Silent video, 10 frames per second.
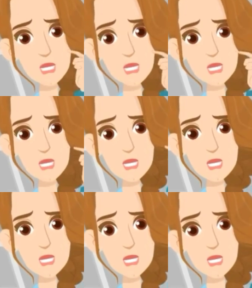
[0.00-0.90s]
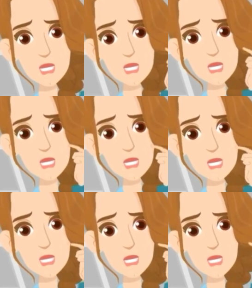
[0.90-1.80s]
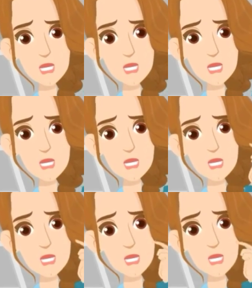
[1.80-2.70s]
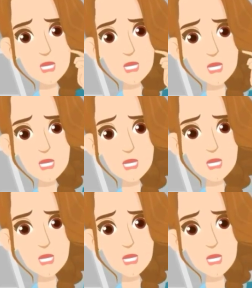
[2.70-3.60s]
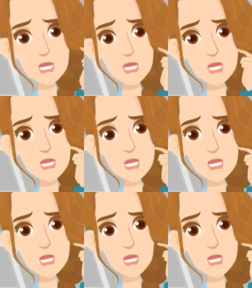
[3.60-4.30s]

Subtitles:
This person isn't speaking.